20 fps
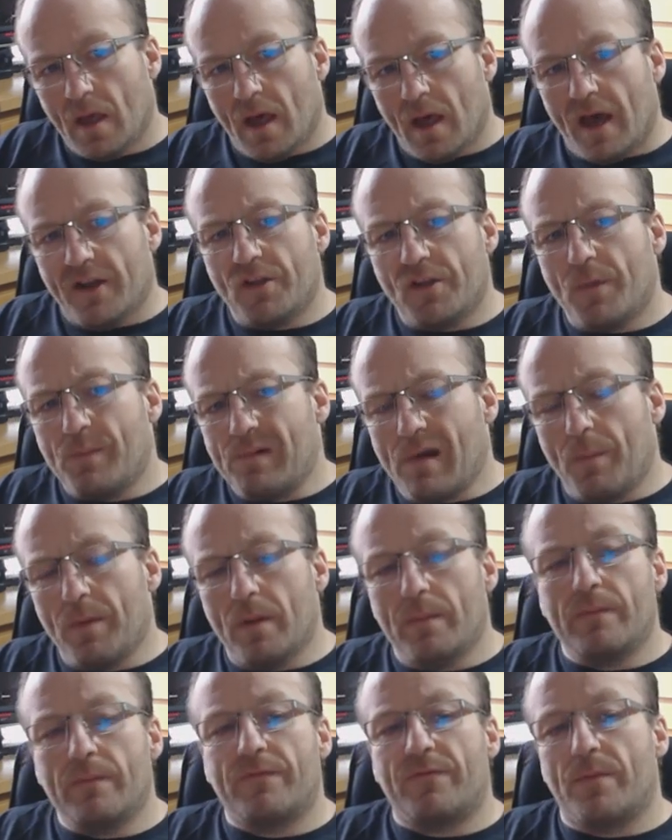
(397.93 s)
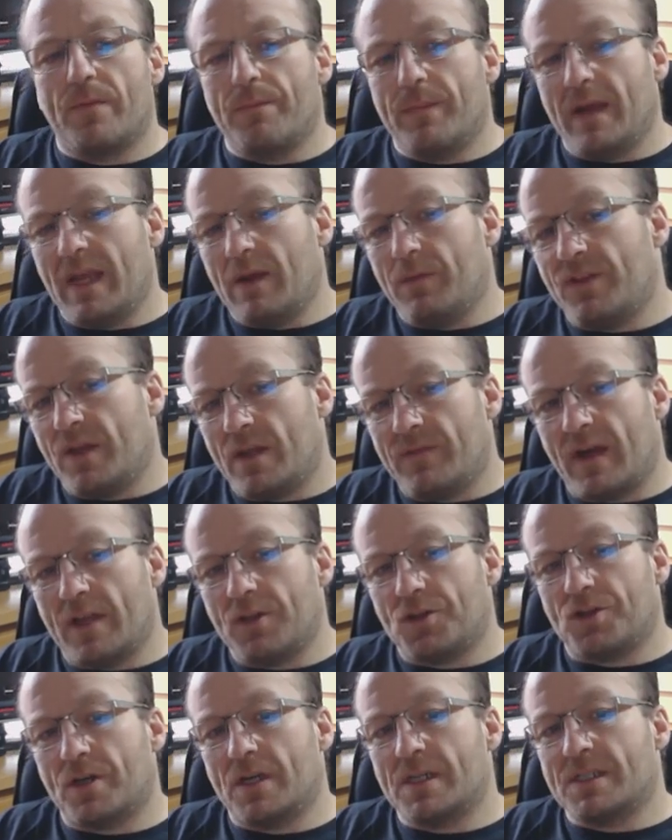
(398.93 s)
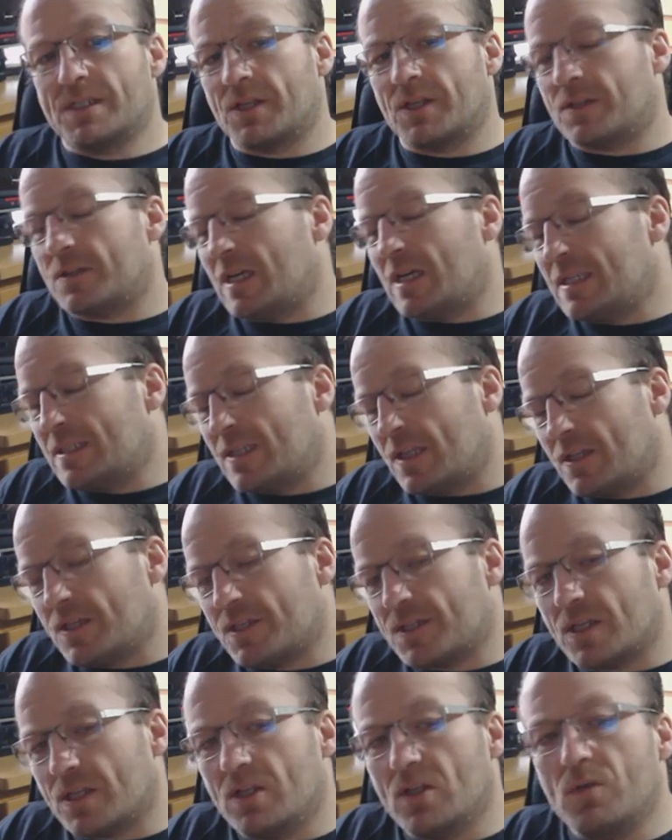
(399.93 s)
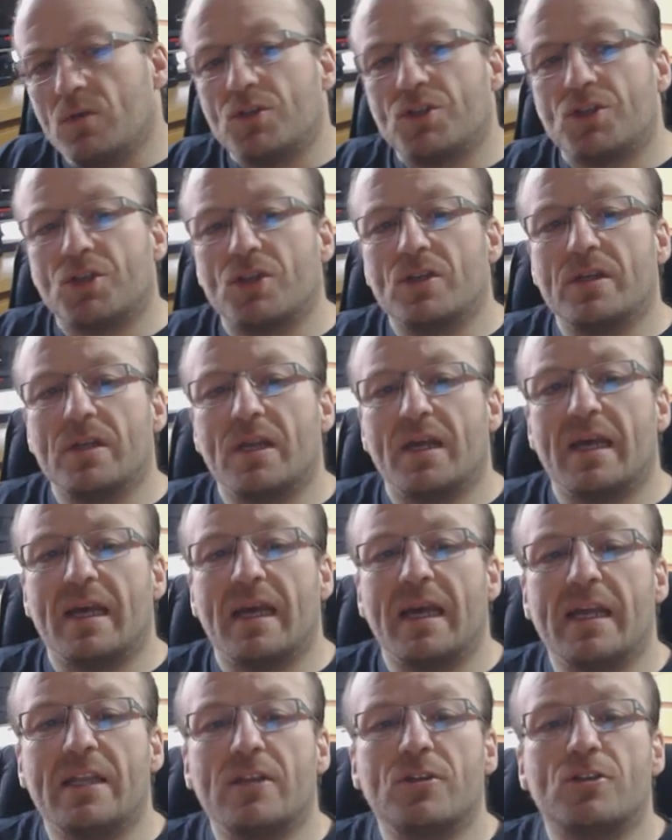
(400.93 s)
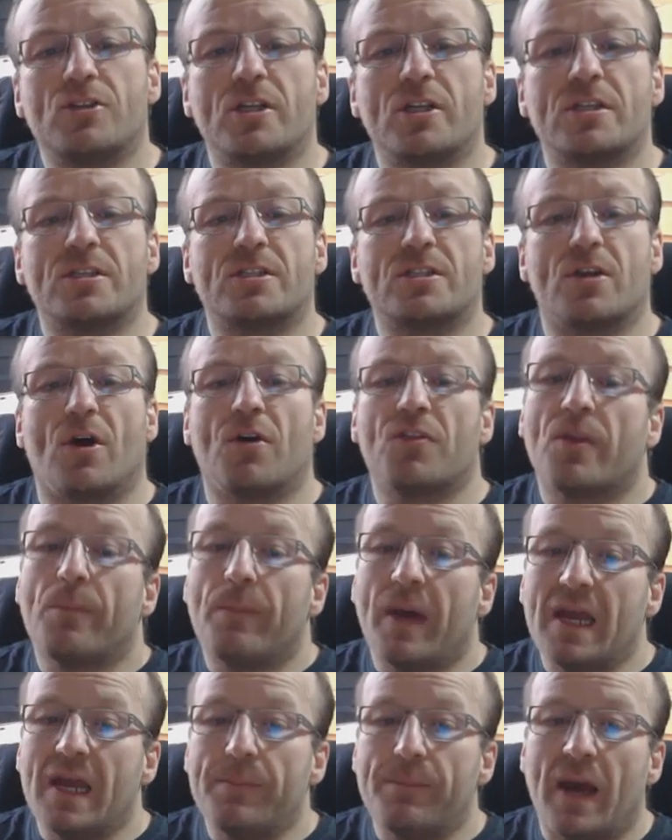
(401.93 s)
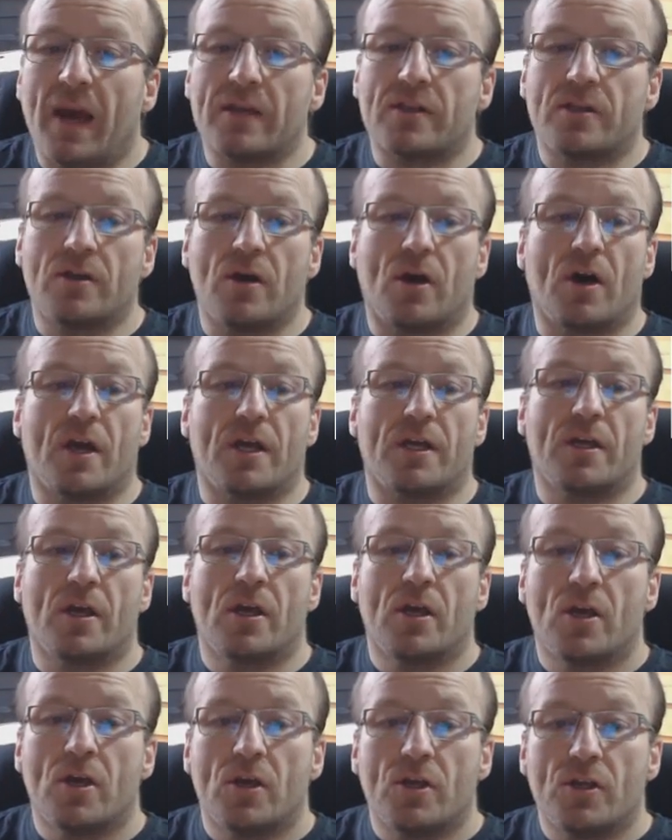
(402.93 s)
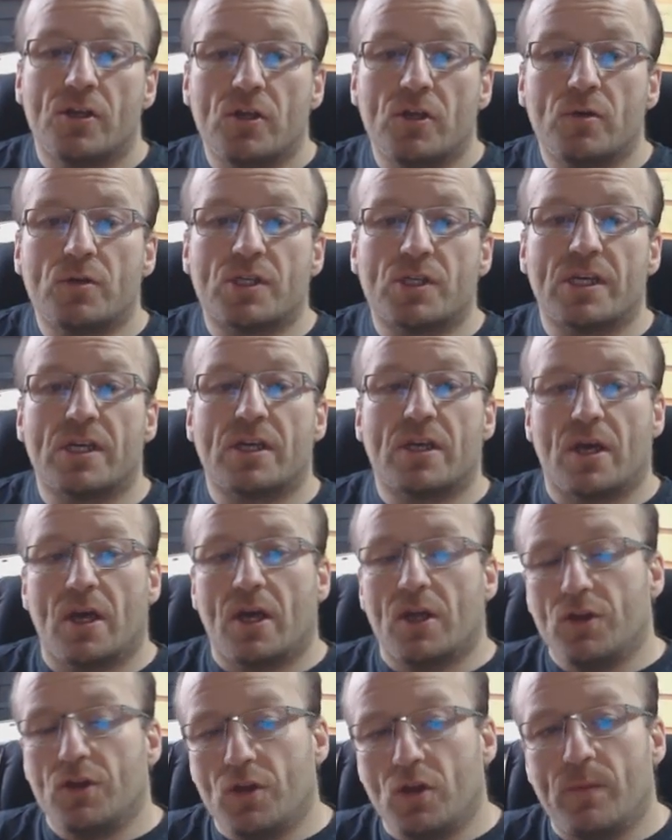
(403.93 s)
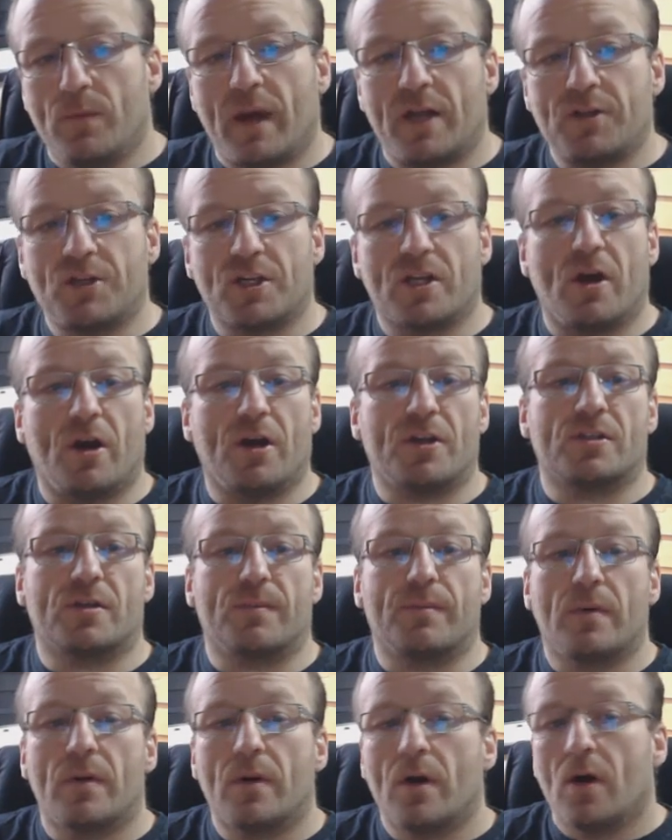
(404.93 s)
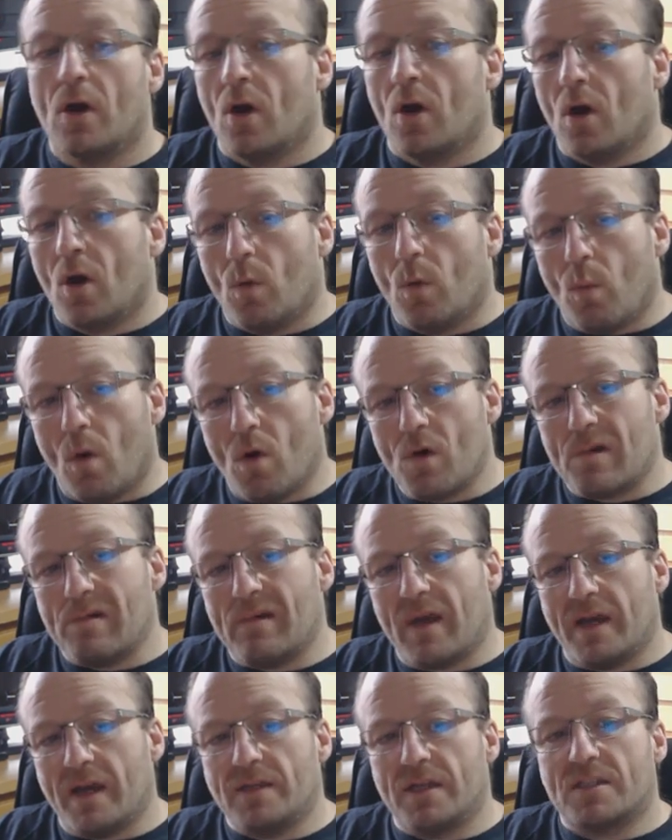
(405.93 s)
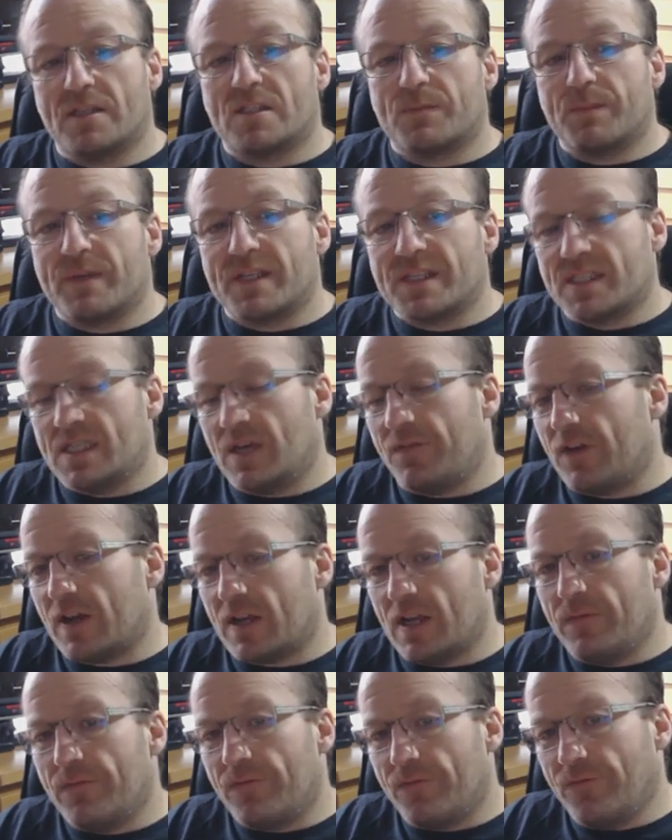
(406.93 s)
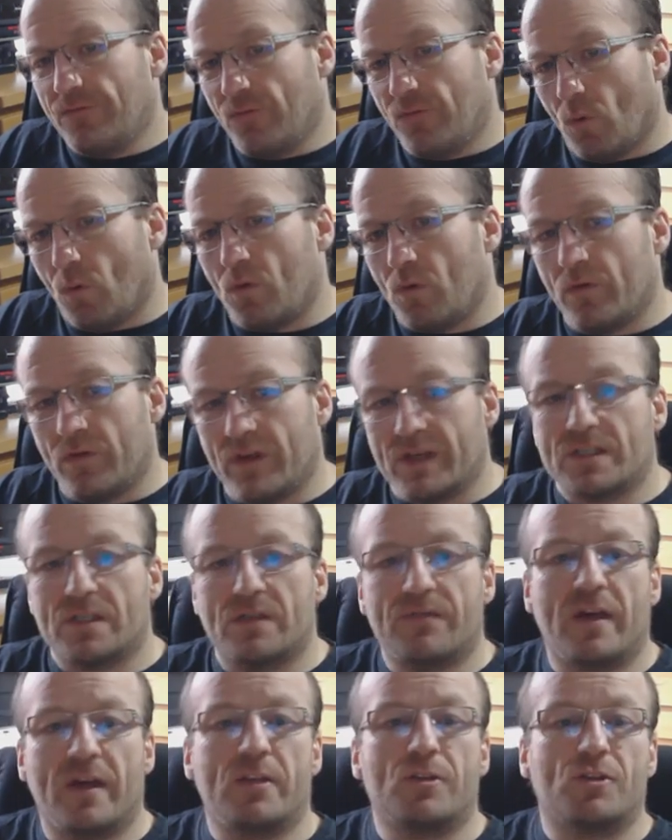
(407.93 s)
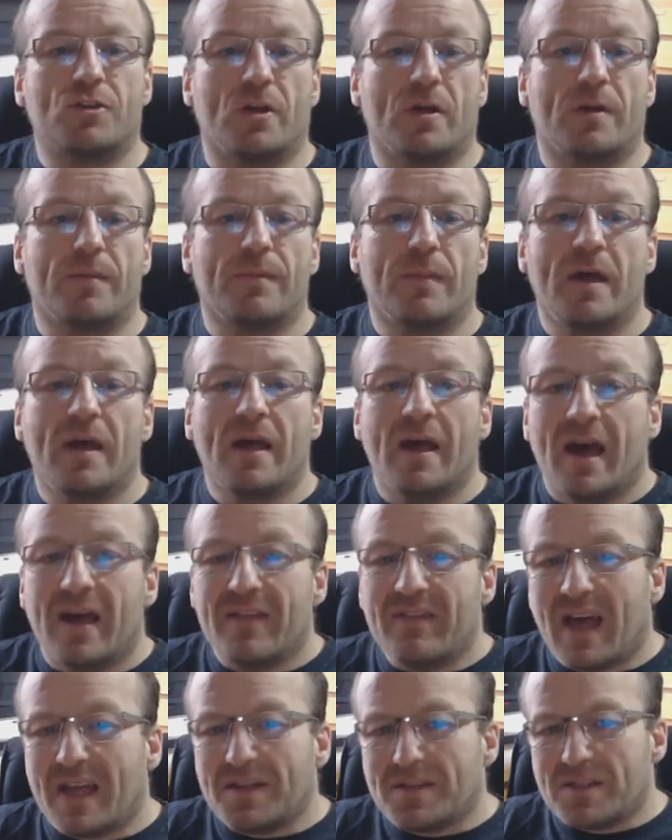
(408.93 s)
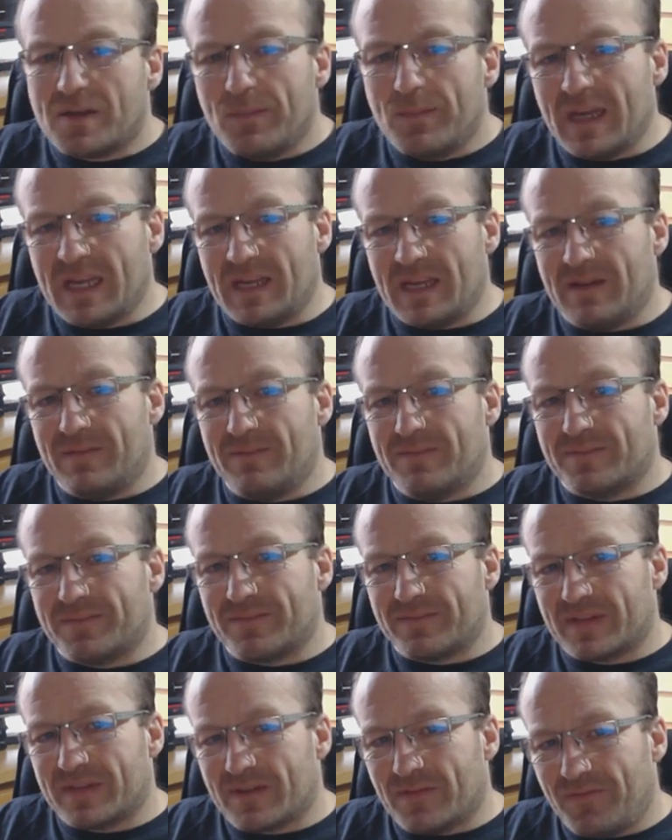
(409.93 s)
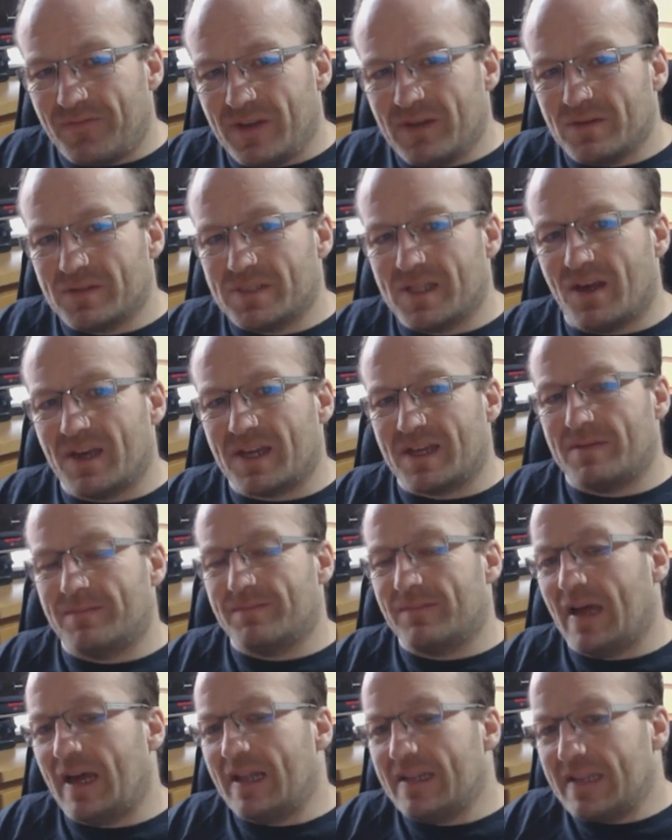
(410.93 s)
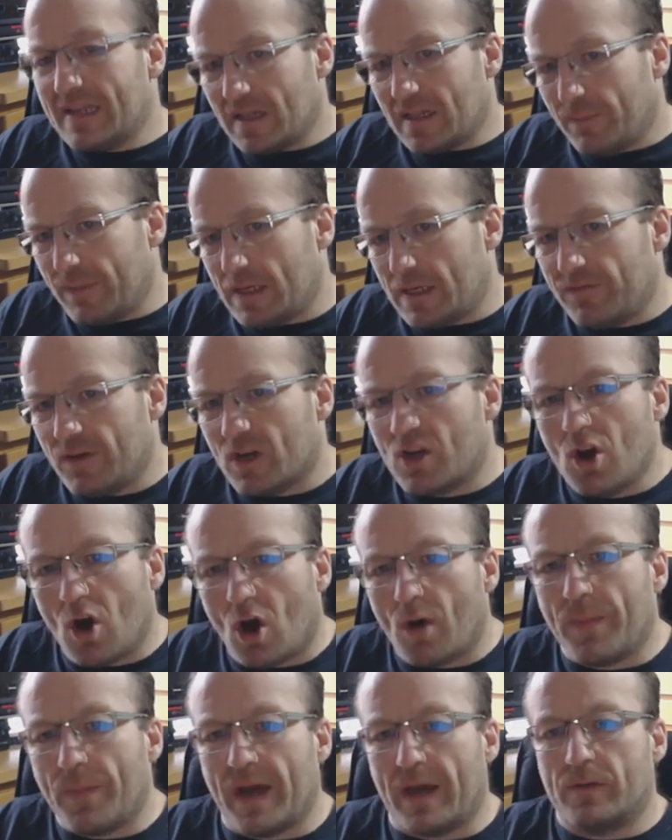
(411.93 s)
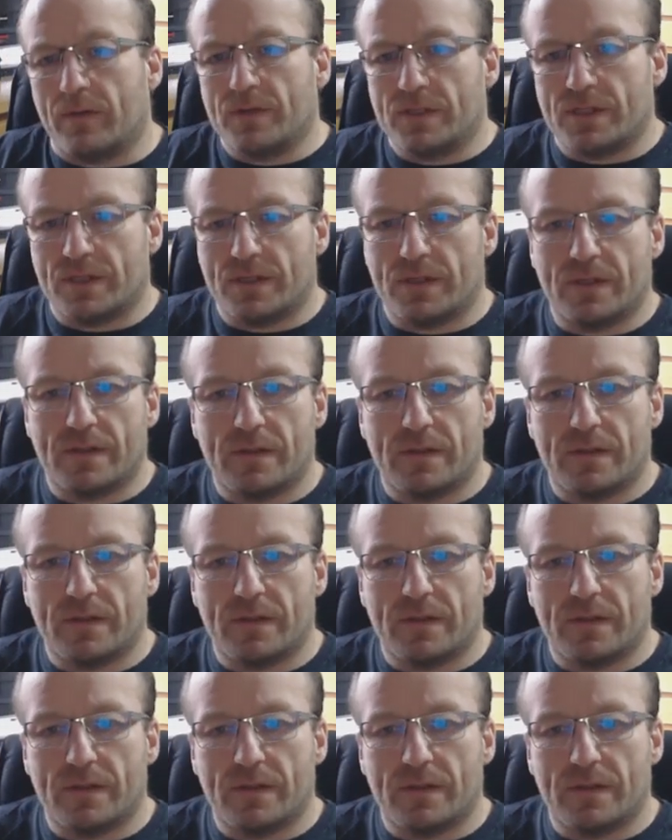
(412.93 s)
Another problem for me with the adventure is that is that the solution hinges on the main bad guy using a new magic item, one created specifically for this adventure. And that to me feels like a little bit of a cop out.